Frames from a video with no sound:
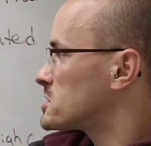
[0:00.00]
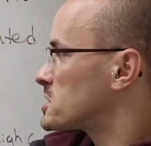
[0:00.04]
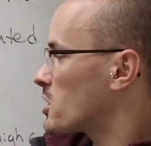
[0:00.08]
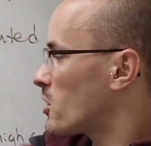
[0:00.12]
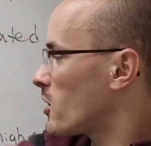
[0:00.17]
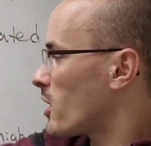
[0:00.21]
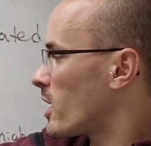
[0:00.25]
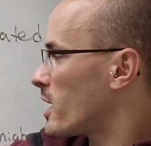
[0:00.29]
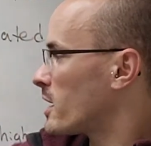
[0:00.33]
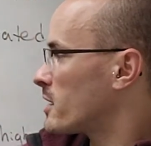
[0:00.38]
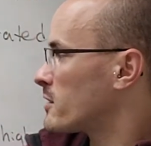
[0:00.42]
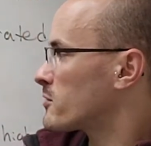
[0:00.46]

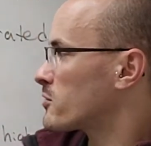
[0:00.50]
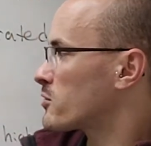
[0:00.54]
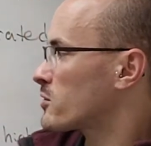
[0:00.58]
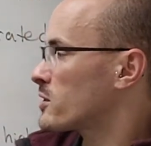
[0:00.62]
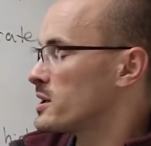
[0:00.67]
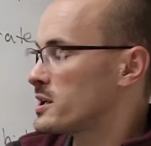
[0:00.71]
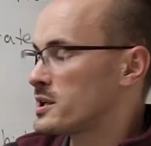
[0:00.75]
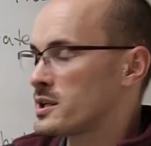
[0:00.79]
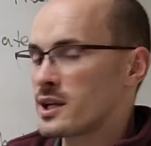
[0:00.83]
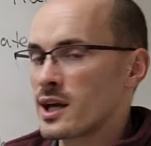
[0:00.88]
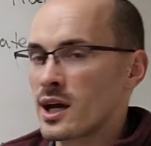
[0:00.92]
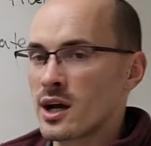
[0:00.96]
So I've
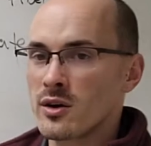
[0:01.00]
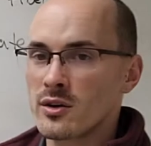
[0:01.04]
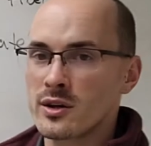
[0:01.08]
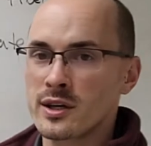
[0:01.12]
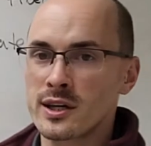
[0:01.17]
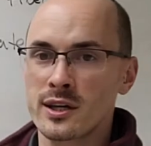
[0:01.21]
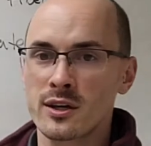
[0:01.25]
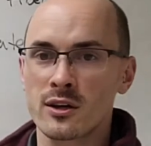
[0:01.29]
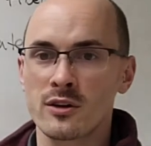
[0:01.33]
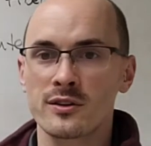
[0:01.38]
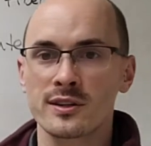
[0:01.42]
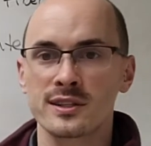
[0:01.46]
written out
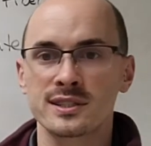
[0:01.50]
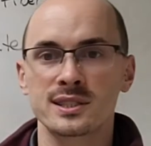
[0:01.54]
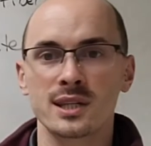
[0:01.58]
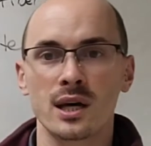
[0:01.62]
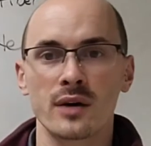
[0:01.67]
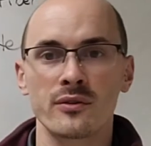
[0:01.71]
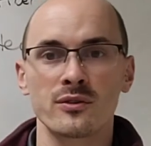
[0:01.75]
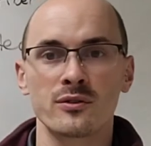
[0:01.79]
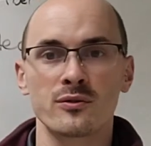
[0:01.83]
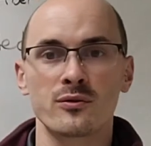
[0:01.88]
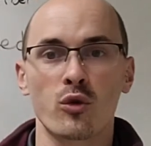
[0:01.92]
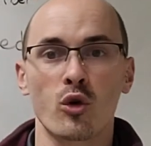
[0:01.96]
here the
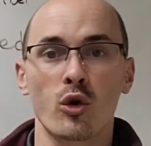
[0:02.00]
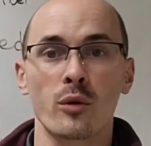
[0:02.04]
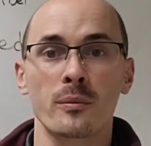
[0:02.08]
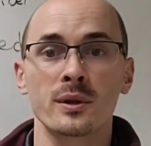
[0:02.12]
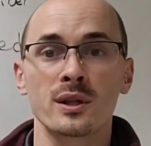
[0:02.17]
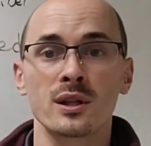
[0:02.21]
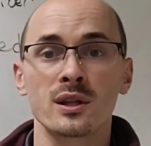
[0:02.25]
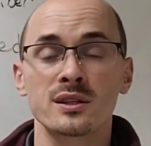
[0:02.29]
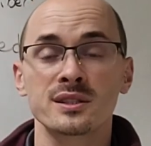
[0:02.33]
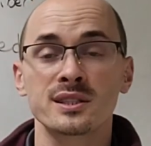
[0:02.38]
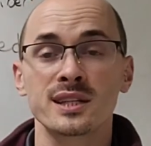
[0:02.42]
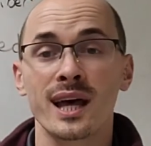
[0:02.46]
7
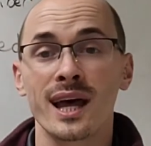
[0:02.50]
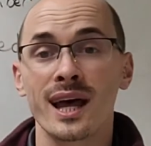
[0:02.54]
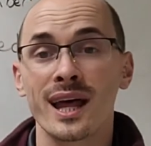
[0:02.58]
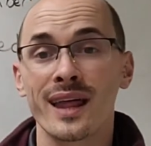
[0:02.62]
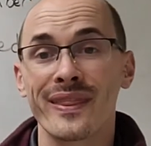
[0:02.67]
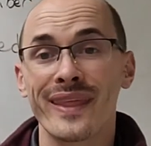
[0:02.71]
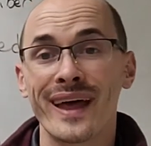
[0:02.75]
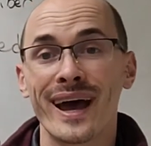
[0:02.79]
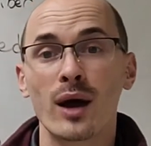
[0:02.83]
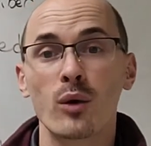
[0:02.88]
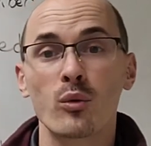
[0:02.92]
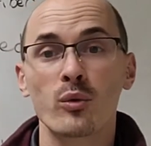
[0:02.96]
formulas
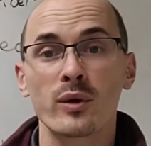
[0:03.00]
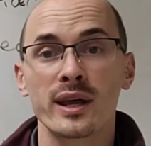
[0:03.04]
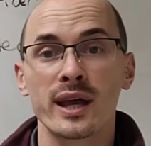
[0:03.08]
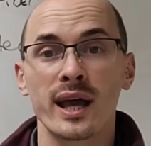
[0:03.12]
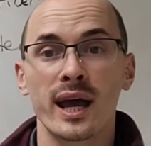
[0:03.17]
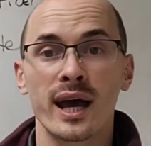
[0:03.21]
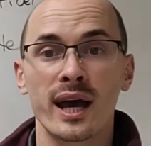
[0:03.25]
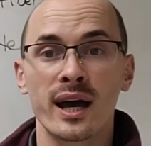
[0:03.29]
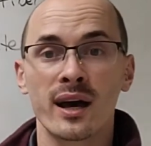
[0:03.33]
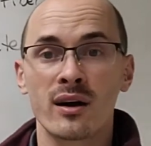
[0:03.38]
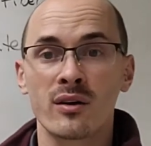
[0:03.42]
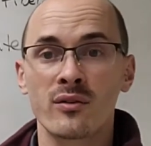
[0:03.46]
that we
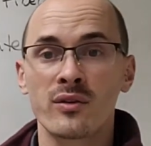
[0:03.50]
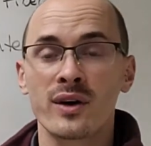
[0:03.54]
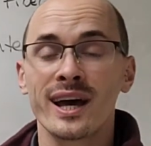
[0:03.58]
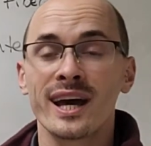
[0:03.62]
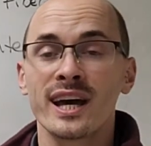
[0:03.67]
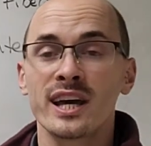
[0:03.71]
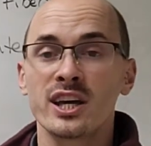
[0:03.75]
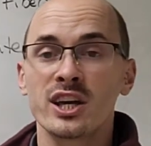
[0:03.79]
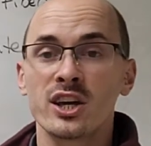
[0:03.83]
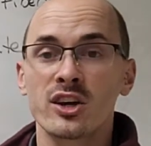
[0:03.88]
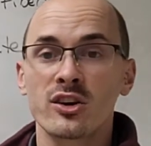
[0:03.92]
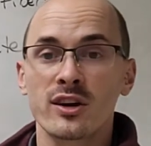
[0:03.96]
have
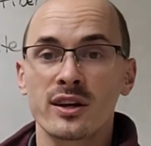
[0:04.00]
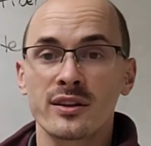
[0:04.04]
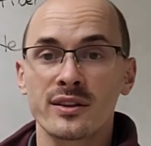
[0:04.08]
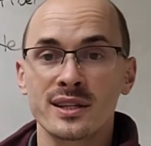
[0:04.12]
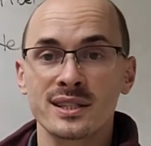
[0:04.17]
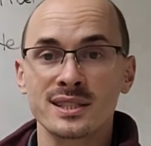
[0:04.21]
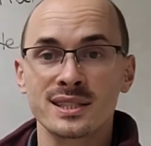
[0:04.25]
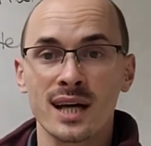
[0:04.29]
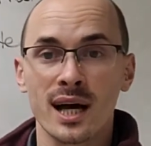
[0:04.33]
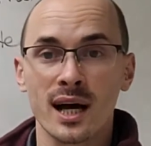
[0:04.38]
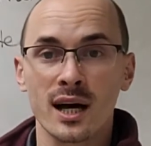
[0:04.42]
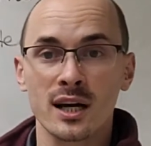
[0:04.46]
here at
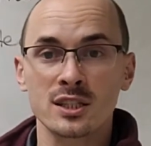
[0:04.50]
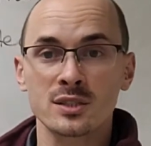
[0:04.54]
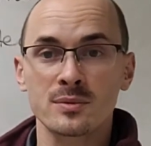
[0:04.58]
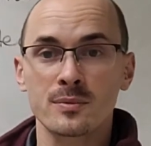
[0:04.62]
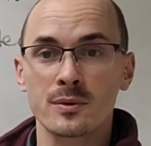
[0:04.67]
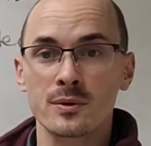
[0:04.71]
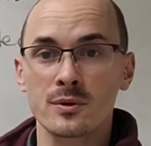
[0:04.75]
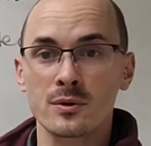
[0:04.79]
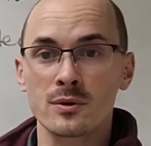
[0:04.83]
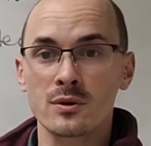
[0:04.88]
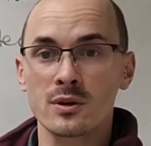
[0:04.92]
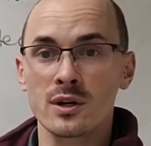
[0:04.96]
this
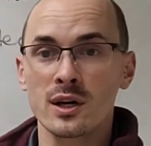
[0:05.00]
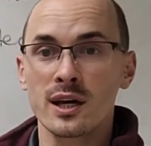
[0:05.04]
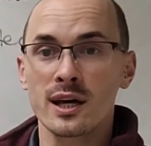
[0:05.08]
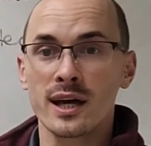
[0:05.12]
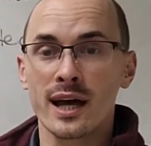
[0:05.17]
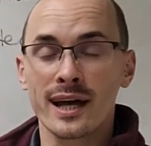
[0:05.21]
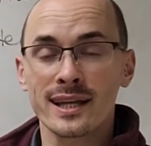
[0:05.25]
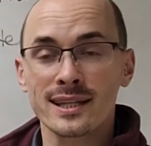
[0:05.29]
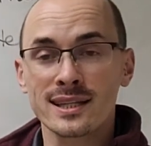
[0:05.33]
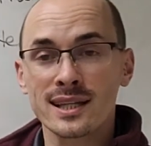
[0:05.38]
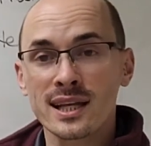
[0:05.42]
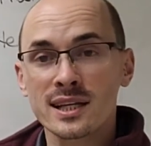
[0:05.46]
hospital,
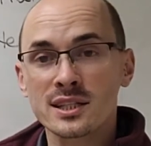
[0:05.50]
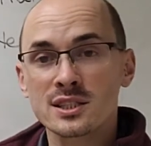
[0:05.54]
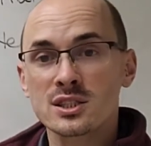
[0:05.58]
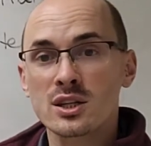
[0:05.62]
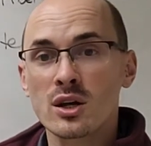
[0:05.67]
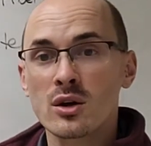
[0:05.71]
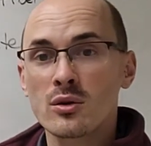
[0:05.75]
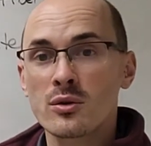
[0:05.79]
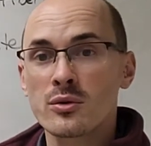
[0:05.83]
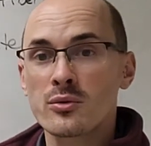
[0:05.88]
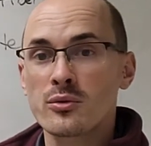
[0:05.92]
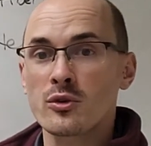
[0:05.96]
and let's
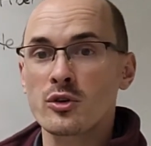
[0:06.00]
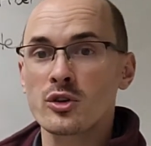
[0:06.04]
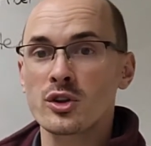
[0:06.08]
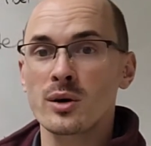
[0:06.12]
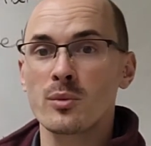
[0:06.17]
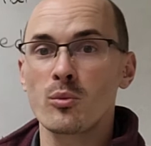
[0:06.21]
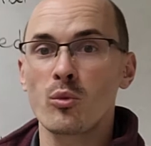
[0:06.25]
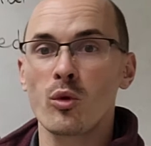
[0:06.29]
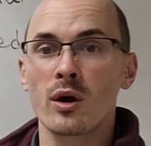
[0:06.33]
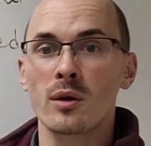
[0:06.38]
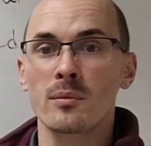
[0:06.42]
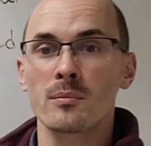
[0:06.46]
go through
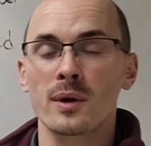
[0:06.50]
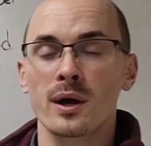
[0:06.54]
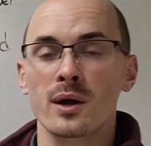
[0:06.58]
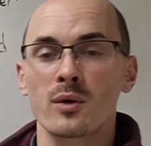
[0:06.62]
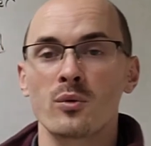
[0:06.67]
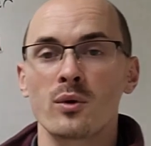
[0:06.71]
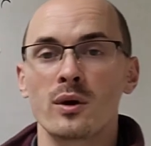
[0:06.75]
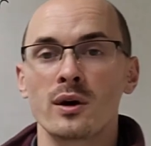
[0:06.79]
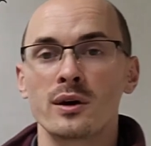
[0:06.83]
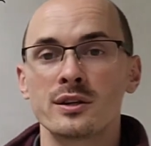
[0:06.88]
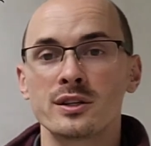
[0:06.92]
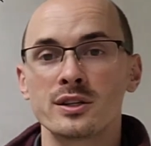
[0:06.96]
them one by
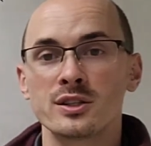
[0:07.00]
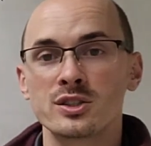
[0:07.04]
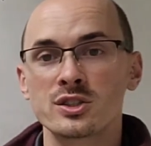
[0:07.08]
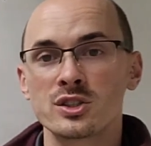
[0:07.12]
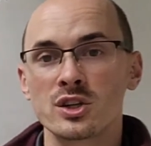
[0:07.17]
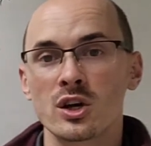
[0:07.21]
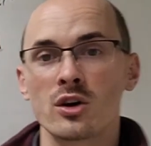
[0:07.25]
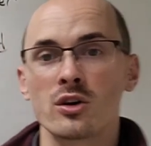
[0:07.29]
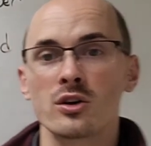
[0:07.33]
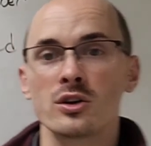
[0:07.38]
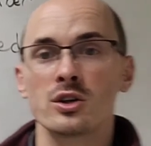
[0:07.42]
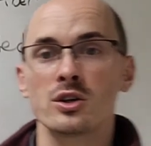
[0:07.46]
one to
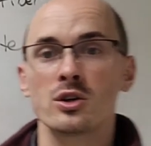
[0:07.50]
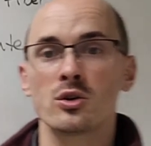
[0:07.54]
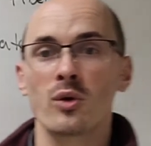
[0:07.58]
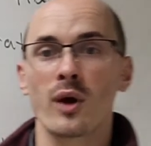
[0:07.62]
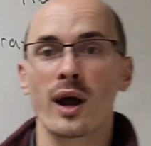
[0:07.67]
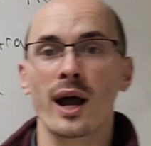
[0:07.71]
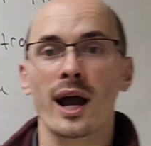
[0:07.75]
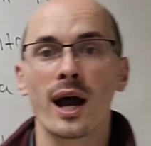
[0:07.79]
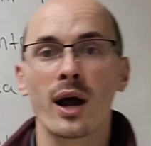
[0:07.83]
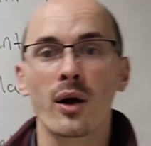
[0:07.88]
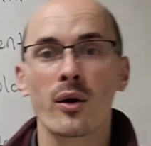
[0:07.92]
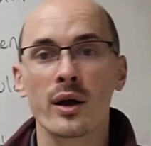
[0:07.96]
show you
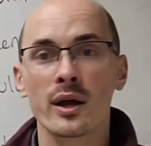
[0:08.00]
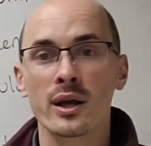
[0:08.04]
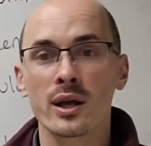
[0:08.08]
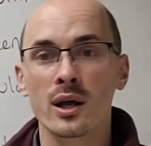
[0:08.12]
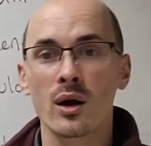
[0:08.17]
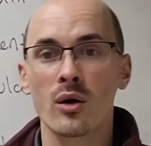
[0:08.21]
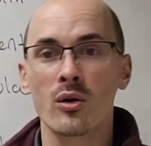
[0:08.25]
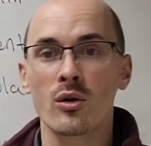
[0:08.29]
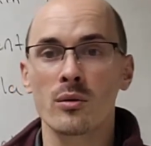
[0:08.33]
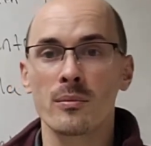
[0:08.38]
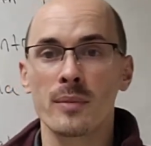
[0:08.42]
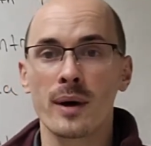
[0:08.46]
how I
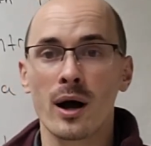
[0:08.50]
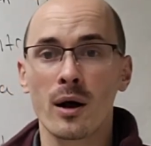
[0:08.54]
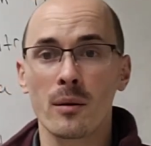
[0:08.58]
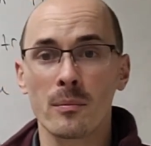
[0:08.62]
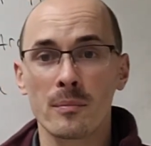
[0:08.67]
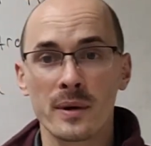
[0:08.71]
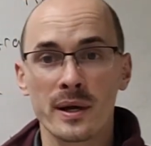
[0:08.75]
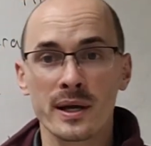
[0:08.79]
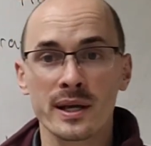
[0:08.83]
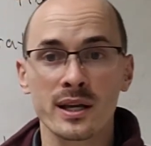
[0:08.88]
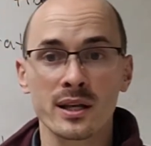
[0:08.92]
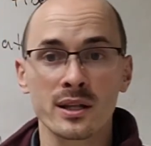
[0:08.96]
go
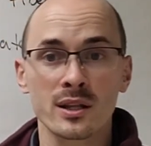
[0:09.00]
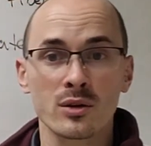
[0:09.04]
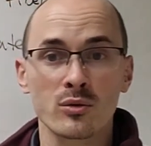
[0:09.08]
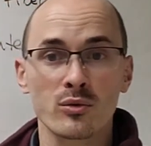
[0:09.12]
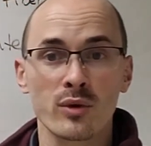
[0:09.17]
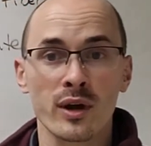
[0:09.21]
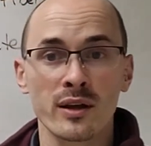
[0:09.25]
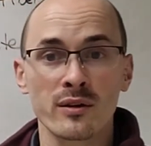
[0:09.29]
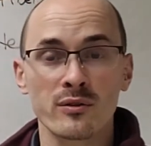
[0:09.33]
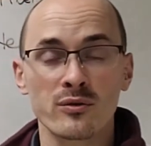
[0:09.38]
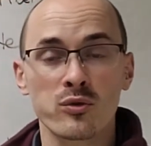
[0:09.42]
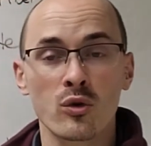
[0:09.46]
about picking the
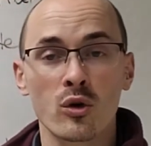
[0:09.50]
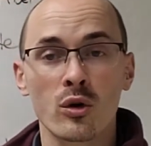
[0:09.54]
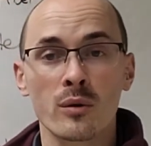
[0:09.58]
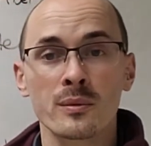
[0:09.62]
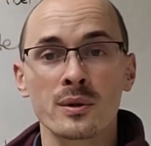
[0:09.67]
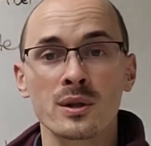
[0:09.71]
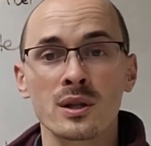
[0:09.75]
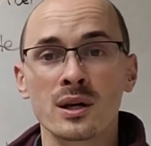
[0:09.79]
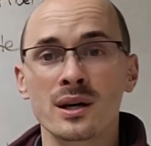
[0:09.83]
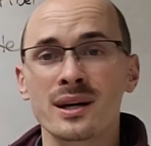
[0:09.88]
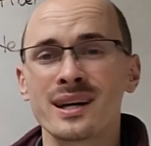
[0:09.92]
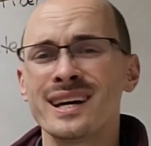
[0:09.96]
right
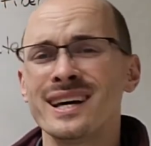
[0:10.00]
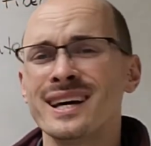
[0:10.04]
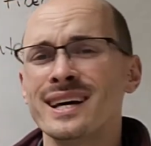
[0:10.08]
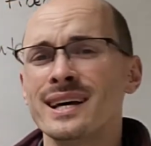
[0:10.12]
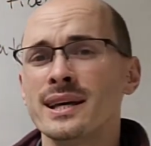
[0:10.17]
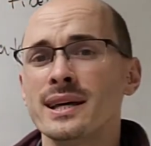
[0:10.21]
formula.